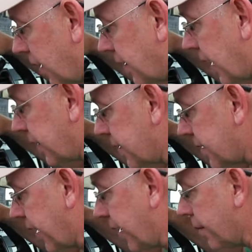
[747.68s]
a lot the
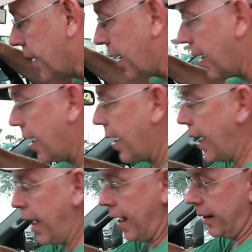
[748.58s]
same
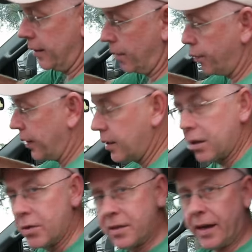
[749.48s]
and they're pretty
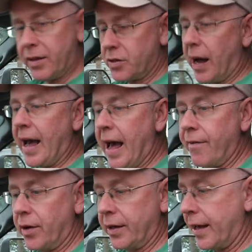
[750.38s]
close together. So I
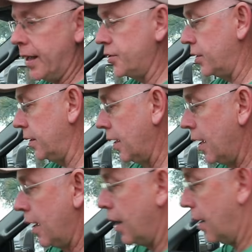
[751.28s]
have on occasion
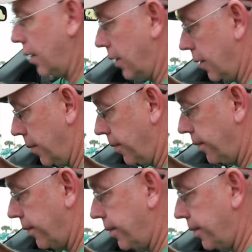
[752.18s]
um,